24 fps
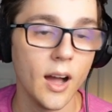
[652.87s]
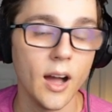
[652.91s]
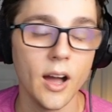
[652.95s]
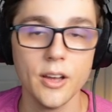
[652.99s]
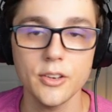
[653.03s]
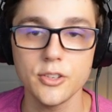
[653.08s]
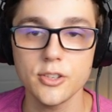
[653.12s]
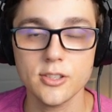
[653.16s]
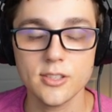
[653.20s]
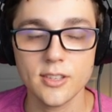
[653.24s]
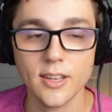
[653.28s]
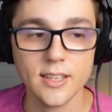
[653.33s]

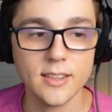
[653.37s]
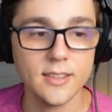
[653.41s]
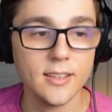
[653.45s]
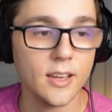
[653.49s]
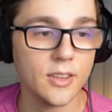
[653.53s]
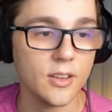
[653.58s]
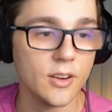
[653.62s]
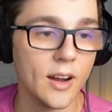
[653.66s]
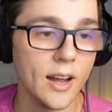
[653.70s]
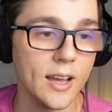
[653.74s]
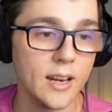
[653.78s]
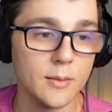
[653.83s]
just like the
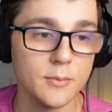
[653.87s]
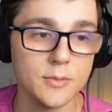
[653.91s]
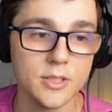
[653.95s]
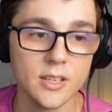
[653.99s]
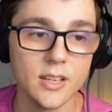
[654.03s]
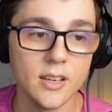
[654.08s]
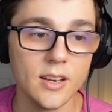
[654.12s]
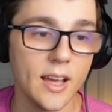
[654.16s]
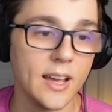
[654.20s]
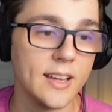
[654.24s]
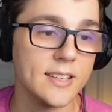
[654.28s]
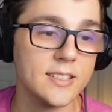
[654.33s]
other items
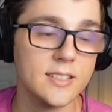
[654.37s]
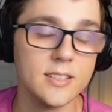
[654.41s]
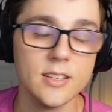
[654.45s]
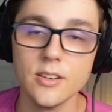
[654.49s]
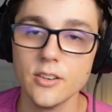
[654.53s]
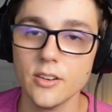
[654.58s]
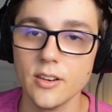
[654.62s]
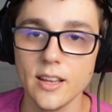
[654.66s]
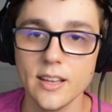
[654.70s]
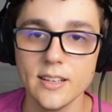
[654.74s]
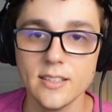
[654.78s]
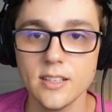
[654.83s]
into S tier
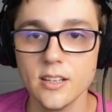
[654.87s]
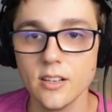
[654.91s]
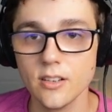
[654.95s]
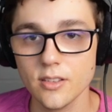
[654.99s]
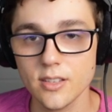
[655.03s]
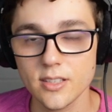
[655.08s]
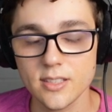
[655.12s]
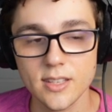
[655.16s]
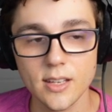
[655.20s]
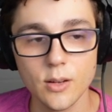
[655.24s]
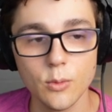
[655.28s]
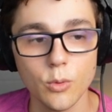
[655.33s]
and A tier,
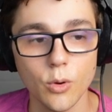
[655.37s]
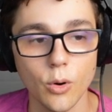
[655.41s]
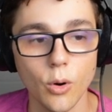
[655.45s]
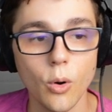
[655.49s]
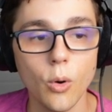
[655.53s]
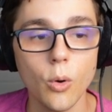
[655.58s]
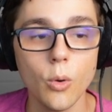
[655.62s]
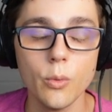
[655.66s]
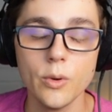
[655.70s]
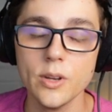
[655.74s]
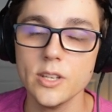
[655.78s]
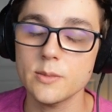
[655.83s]
this thing will
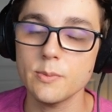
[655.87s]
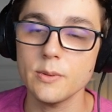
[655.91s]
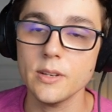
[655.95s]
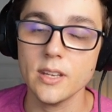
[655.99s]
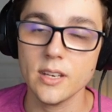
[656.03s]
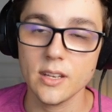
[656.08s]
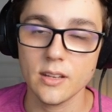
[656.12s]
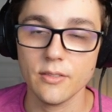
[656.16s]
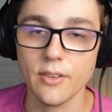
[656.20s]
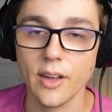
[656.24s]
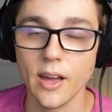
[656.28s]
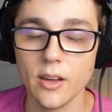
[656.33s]
always be
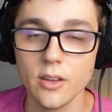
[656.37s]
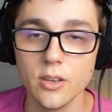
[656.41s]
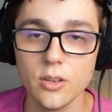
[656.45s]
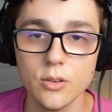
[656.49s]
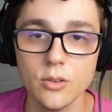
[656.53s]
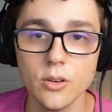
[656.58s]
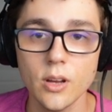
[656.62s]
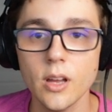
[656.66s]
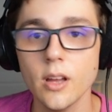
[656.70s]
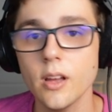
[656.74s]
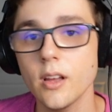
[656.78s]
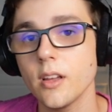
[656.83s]
getting value.
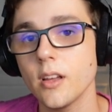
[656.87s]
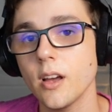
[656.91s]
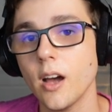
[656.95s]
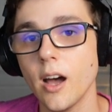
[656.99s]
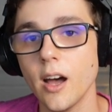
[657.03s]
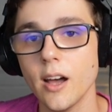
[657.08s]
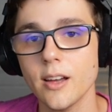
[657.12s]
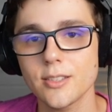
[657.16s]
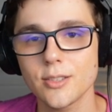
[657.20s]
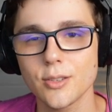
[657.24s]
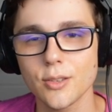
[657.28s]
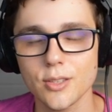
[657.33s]

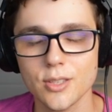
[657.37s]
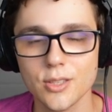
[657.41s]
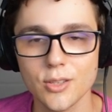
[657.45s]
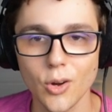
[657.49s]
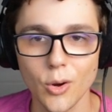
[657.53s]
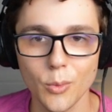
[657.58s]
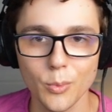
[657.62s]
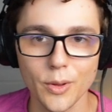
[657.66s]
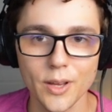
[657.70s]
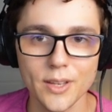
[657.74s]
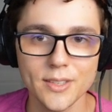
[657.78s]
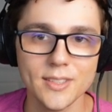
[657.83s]
So the
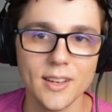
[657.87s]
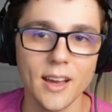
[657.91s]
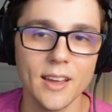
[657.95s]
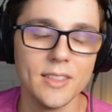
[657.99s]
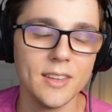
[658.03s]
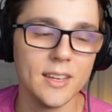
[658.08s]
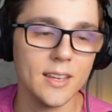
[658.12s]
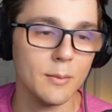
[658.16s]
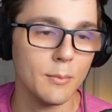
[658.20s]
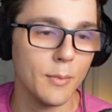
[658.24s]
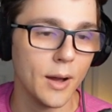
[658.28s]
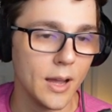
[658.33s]
Scope Lens, I
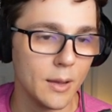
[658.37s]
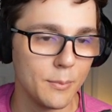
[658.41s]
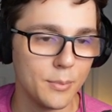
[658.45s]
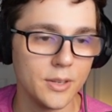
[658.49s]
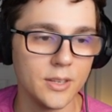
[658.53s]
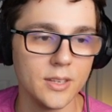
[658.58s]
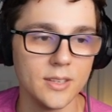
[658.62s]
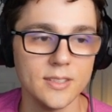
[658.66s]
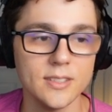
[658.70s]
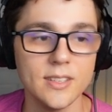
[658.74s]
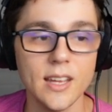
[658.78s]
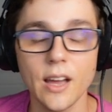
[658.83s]
think, in my
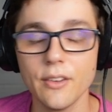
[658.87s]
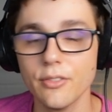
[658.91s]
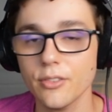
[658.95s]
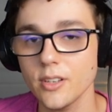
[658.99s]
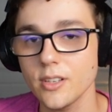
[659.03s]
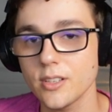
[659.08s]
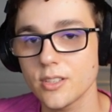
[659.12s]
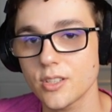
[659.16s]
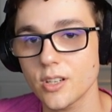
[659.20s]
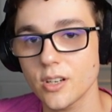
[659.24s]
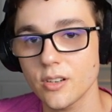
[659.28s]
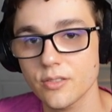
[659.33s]
opinion, definitely
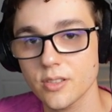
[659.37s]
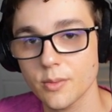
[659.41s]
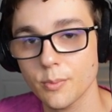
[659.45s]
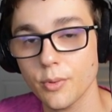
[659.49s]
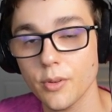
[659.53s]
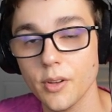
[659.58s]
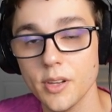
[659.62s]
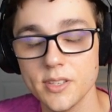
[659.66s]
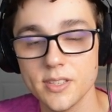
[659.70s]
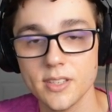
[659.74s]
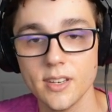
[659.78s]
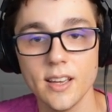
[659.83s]
deserves a place in